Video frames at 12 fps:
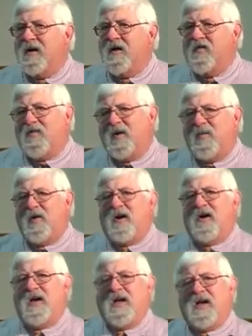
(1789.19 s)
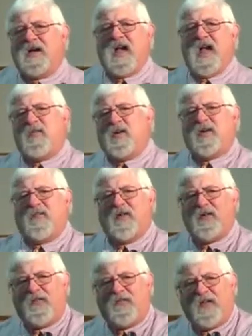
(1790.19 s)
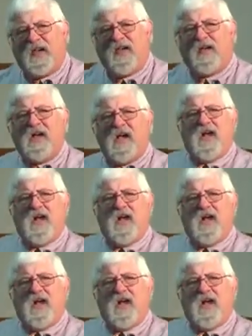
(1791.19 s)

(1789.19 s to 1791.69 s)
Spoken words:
Remember? He came in from the field.